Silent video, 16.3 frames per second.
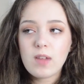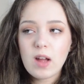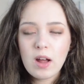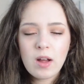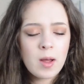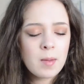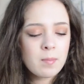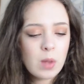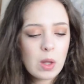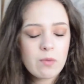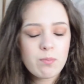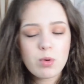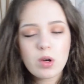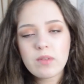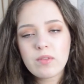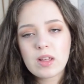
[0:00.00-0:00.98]
have
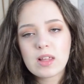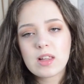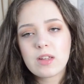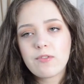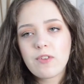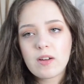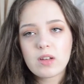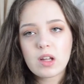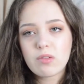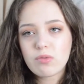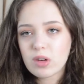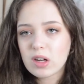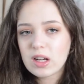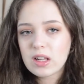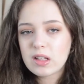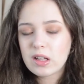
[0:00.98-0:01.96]
previously found it
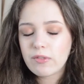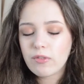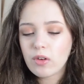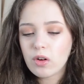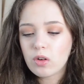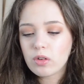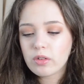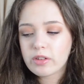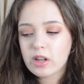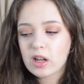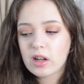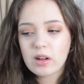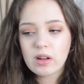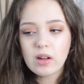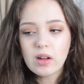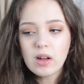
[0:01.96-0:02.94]
really difficult
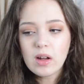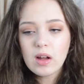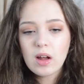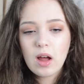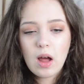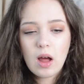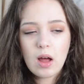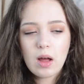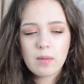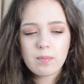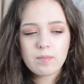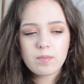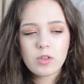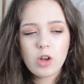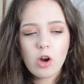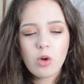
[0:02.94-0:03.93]
to
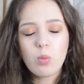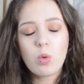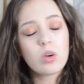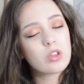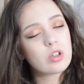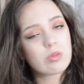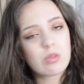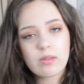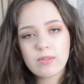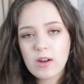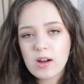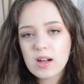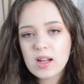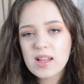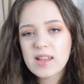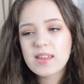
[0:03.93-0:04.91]
know what to
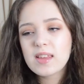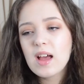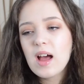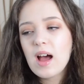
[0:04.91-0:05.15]
revise,